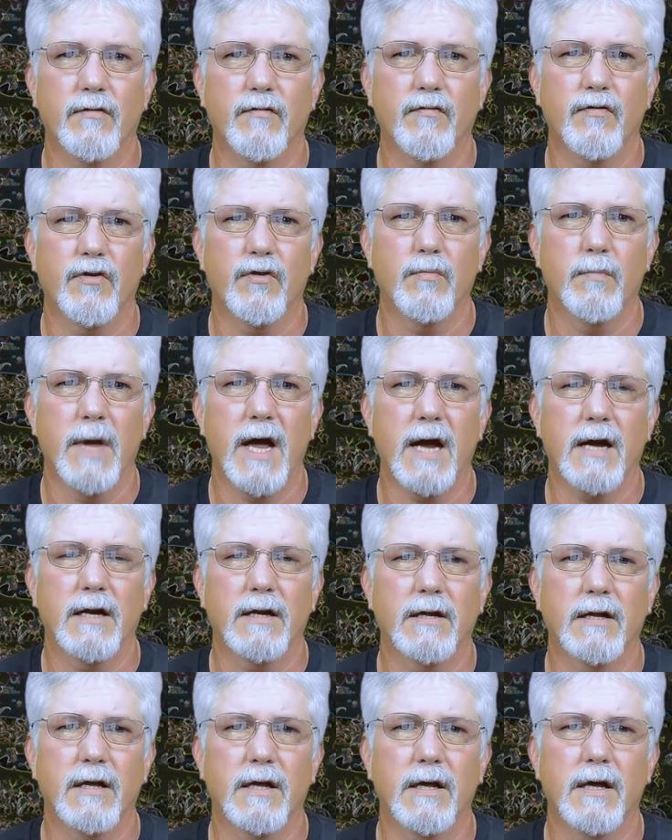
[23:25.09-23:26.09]
of
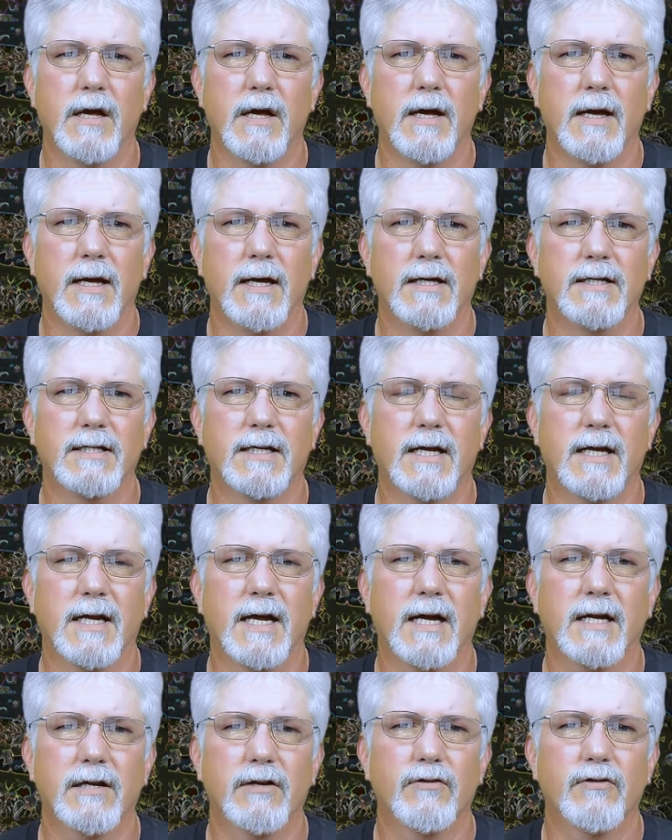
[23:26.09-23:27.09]
humanity is
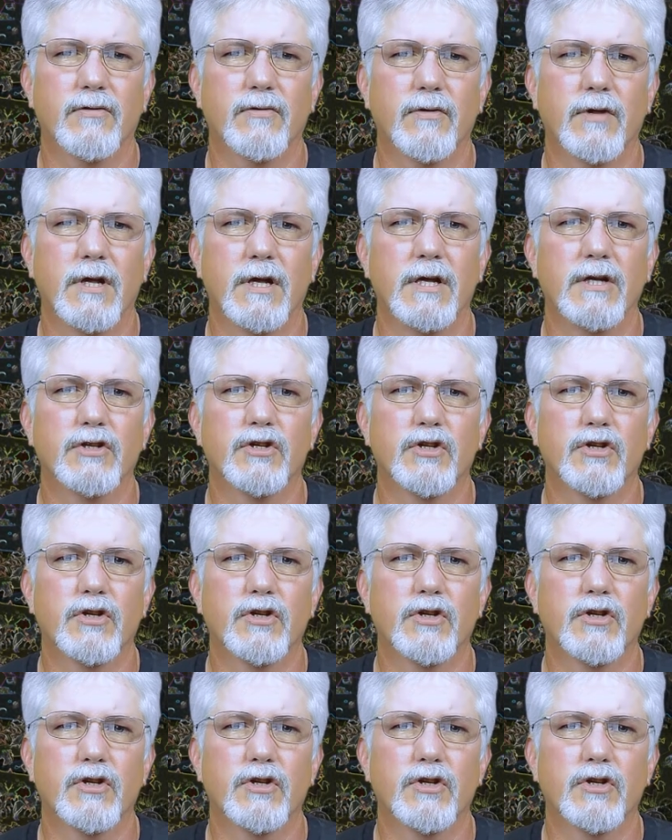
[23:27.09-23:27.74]
connected to the